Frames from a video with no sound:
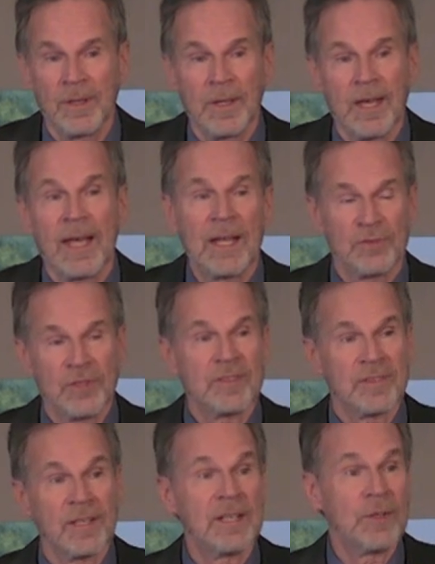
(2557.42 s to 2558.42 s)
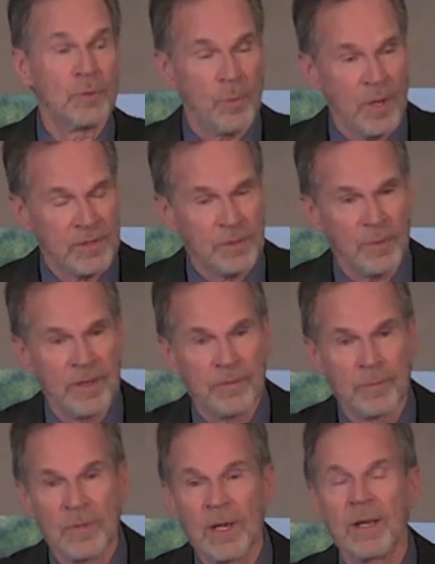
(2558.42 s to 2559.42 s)
And she said, he's walked away
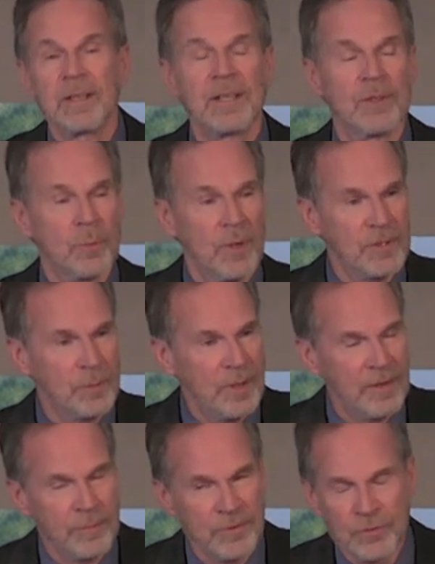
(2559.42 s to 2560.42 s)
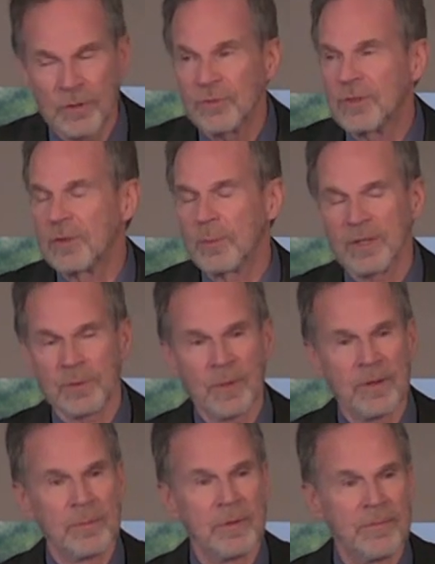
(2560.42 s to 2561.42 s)
from God, he's walked away from the church, he's walked
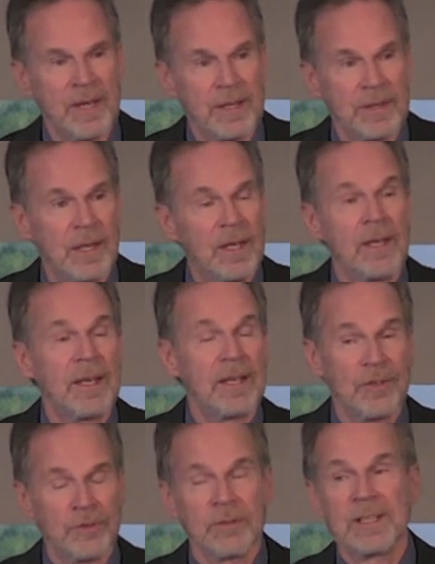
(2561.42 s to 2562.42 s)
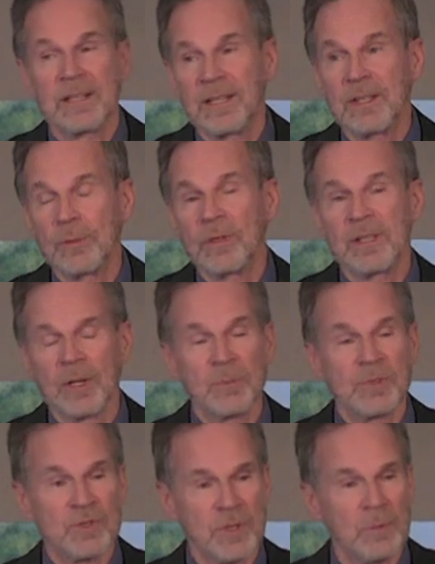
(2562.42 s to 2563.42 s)
away from the faith. Is there anything you can help
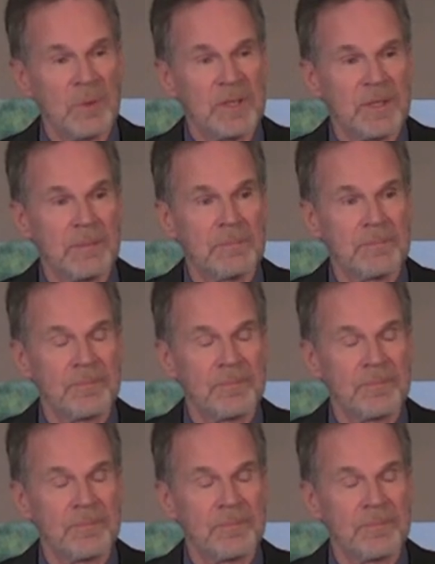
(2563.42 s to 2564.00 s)
me share with him?